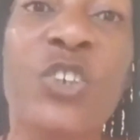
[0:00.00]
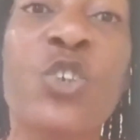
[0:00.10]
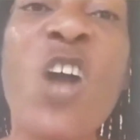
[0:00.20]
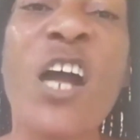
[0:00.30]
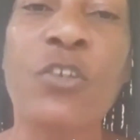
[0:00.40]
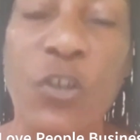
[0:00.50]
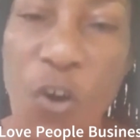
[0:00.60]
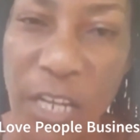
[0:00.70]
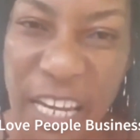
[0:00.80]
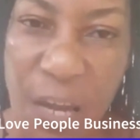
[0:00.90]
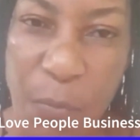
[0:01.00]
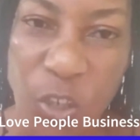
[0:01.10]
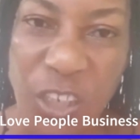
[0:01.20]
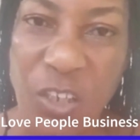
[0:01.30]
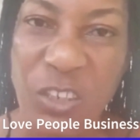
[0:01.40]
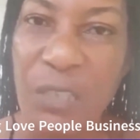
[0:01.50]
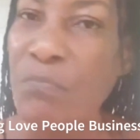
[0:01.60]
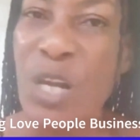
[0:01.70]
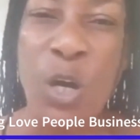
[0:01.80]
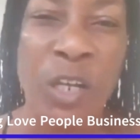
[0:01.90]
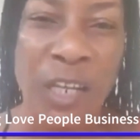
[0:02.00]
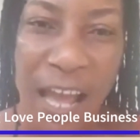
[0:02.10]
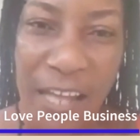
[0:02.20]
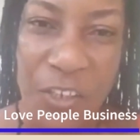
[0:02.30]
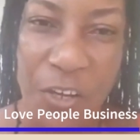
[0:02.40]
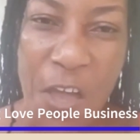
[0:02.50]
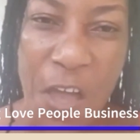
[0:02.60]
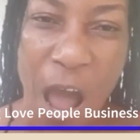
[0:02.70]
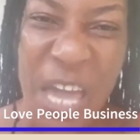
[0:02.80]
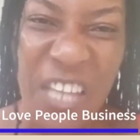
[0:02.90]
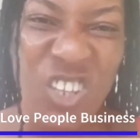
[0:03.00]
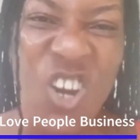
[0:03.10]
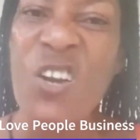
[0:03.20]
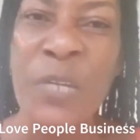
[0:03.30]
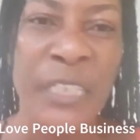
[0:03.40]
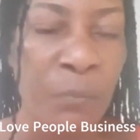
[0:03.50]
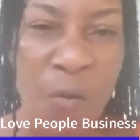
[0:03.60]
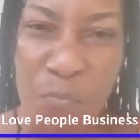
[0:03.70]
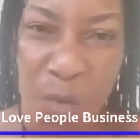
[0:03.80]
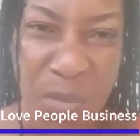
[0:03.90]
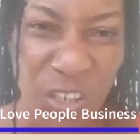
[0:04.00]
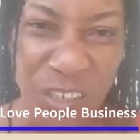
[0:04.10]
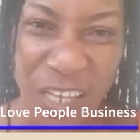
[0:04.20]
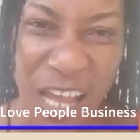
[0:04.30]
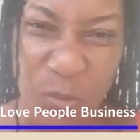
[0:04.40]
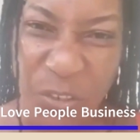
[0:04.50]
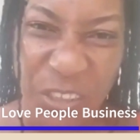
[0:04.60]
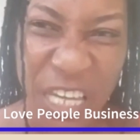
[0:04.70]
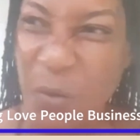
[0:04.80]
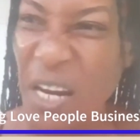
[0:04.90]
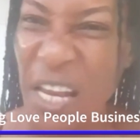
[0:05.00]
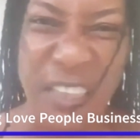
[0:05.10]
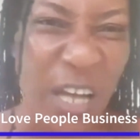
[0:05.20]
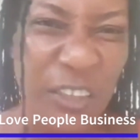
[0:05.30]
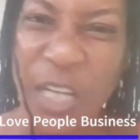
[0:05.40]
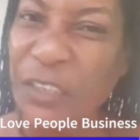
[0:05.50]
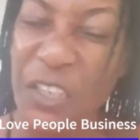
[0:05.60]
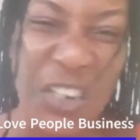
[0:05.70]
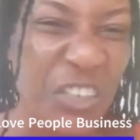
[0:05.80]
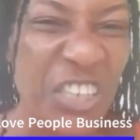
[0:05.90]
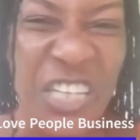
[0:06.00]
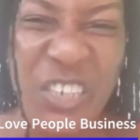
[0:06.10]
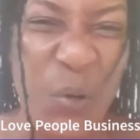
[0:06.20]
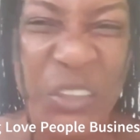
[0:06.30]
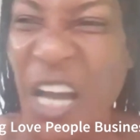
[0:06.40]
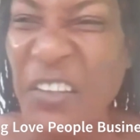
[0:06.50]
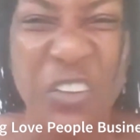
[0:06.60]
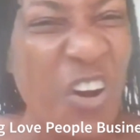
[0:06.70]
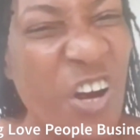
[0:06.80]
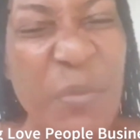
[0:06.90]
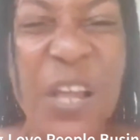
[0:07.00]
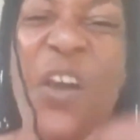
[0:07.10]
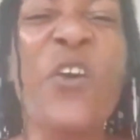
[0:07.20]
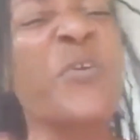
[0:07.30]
Drunk rock and let them out. You dirty blood clot. You. I mean, a terrible bomber blood clot one out here. One like Ashanti did dangerous and terrible.